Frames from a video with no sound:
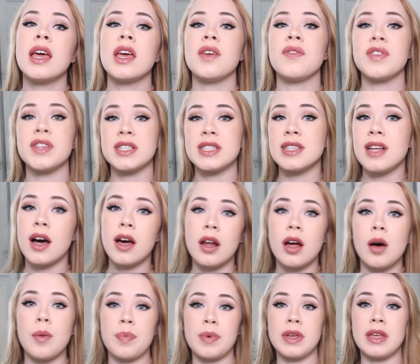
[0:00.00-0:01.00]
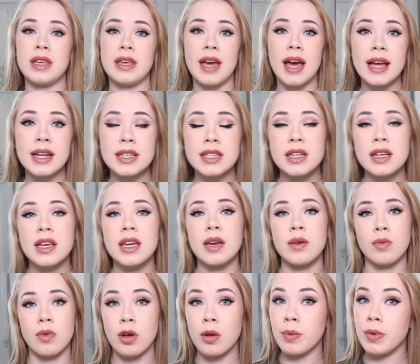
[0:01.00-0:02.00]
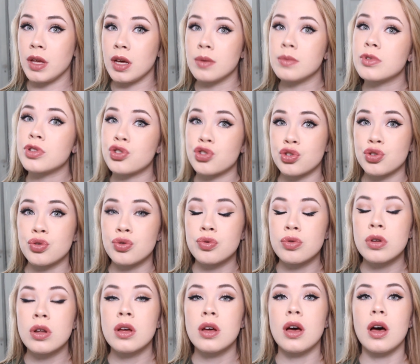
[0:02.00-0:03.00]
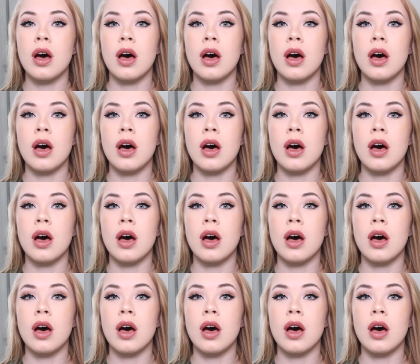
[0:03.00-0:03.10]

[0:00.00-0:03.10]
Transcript: If it's not up yet, it will be up soon.